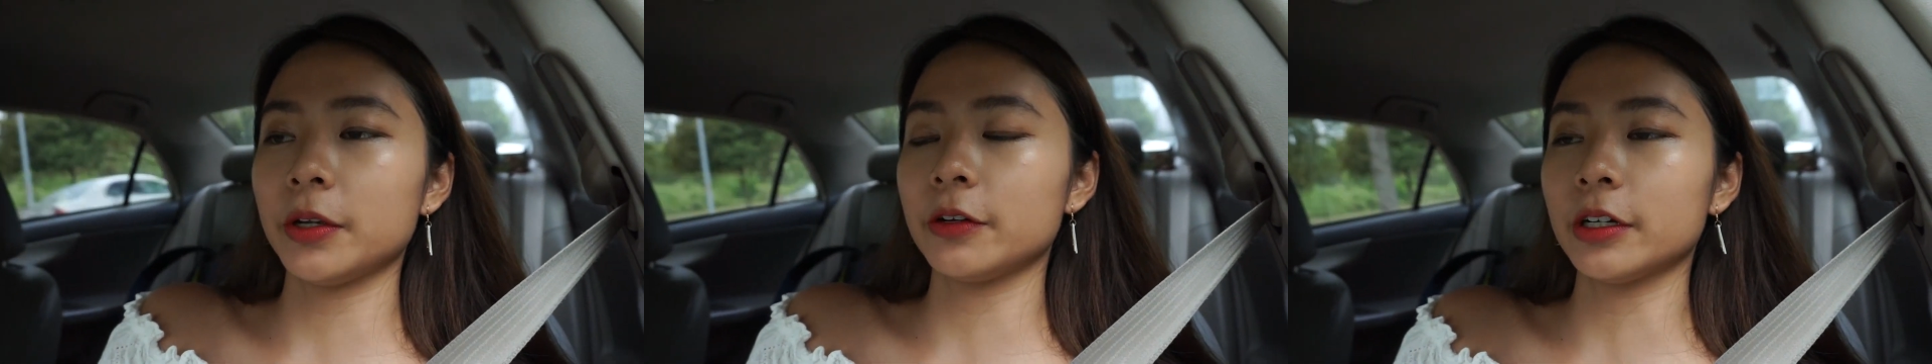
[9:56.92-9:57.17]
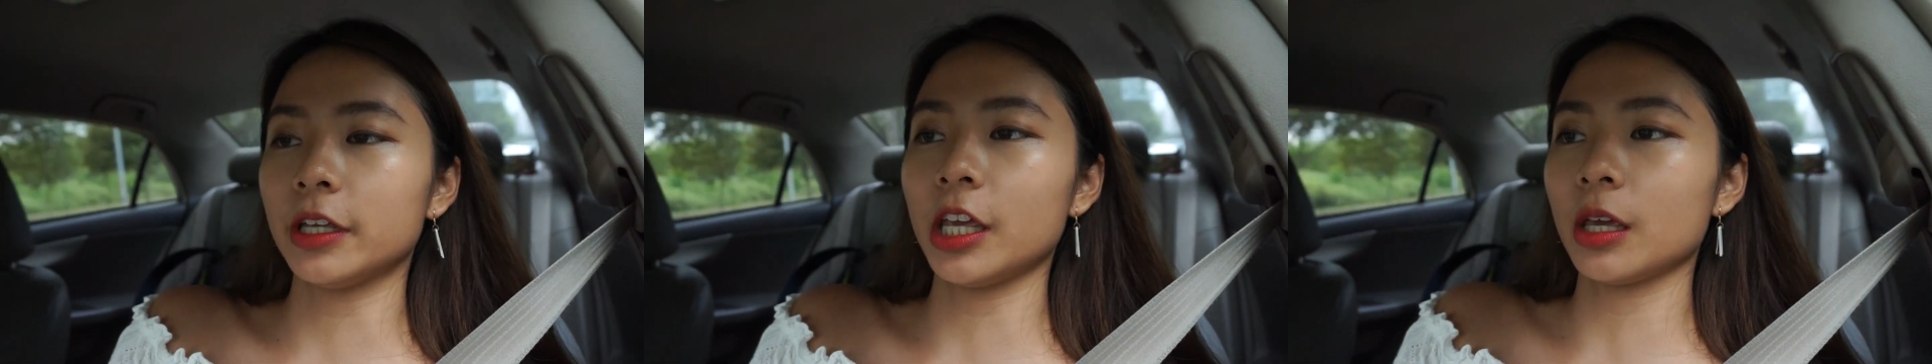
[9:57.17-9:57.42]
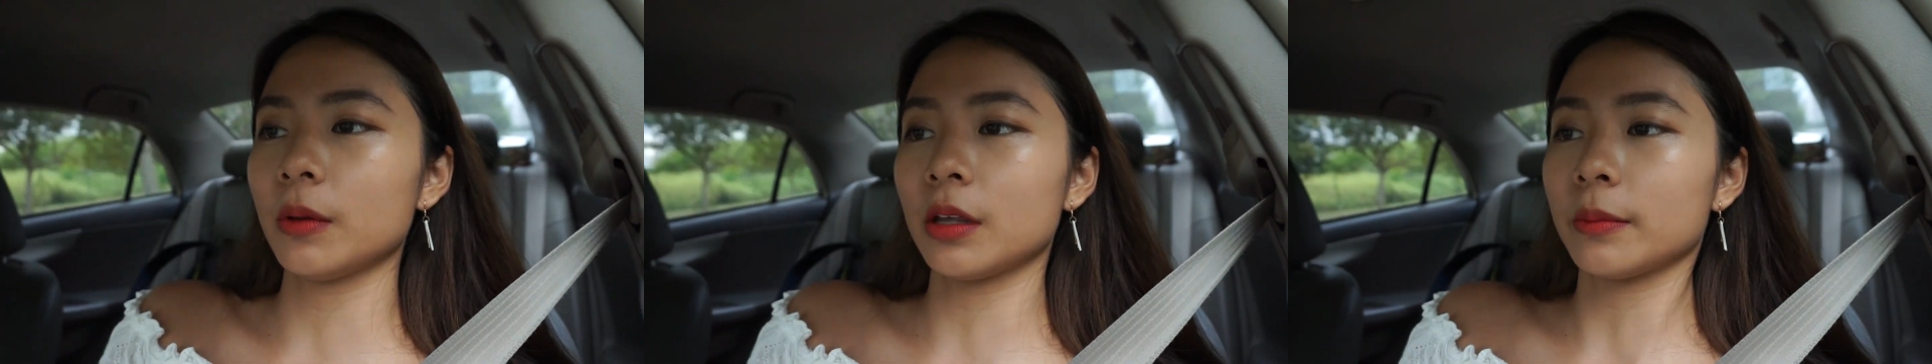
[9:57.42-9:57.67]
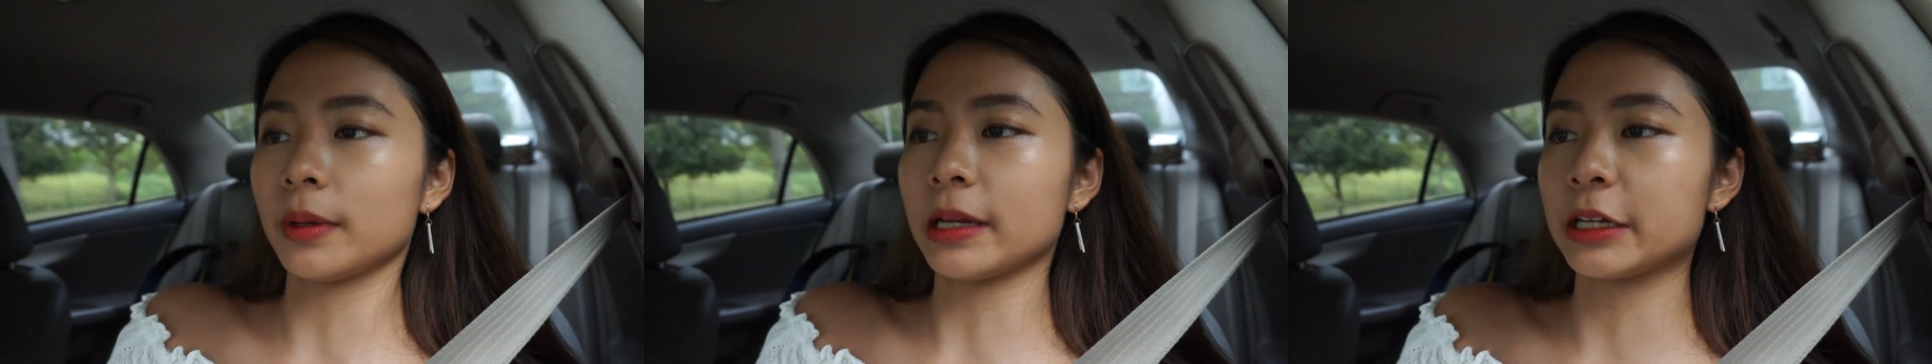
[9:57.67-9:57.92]
period came
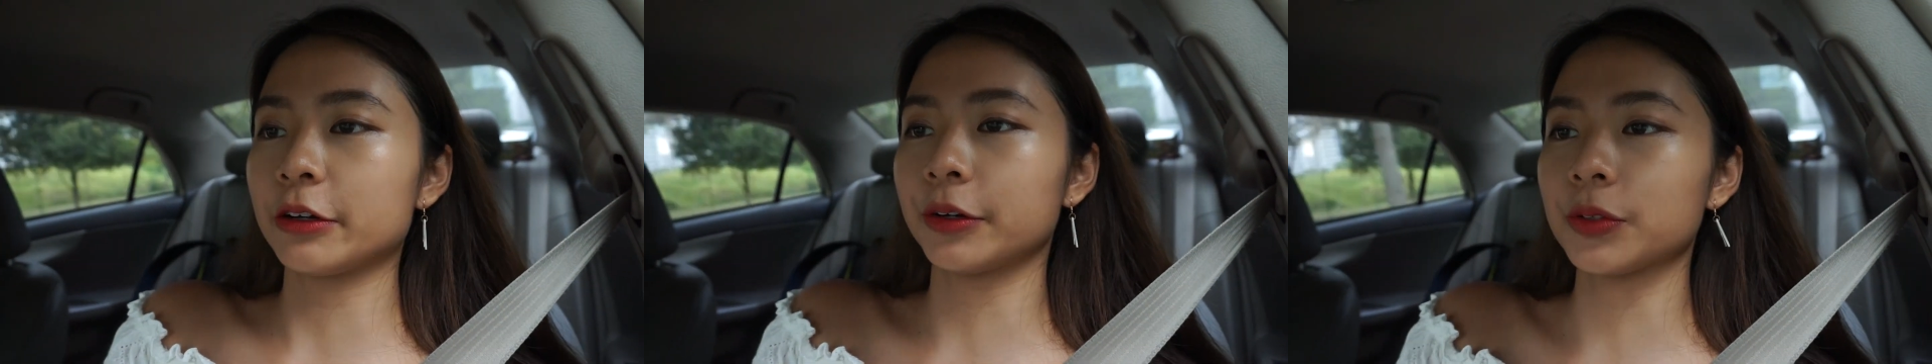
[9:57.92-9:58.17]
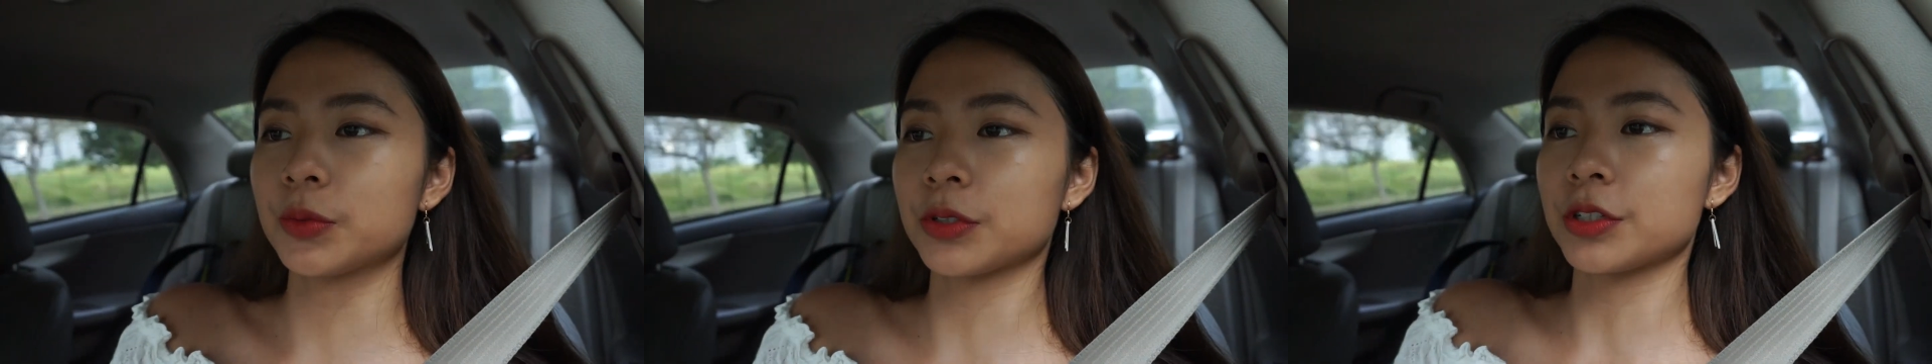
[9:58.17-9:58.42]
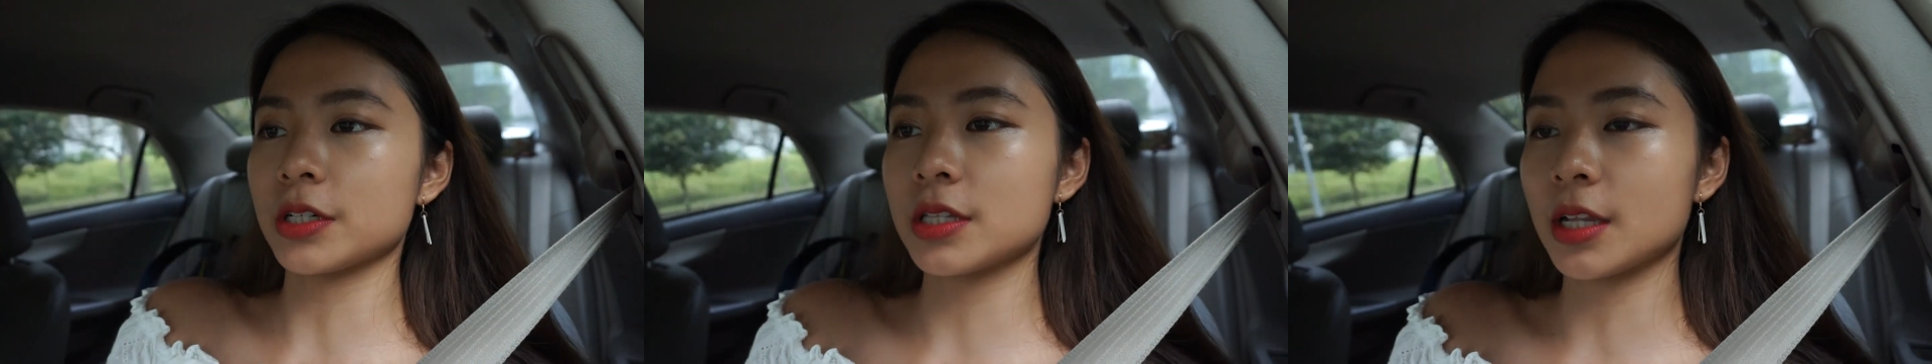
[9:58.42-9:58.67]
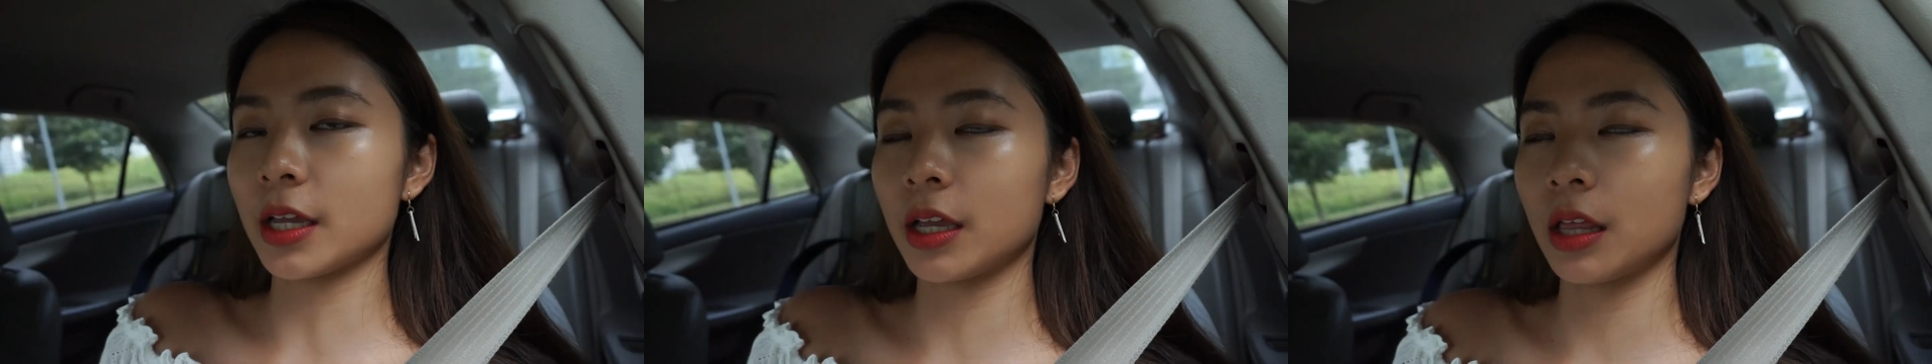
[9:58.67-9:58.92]
and my cramps were
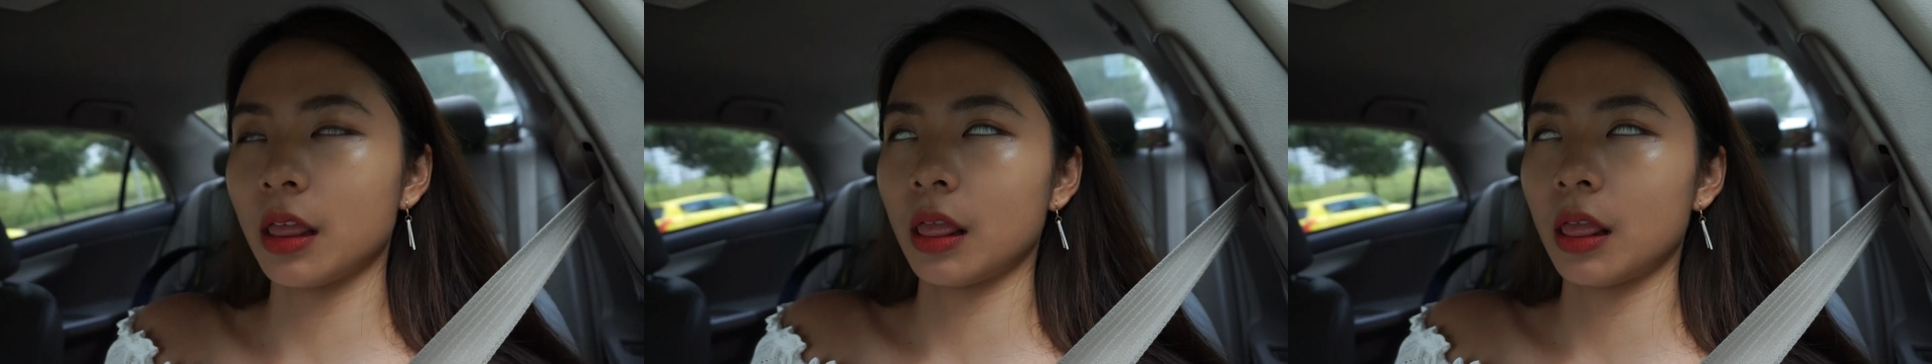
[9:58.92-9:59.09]
just like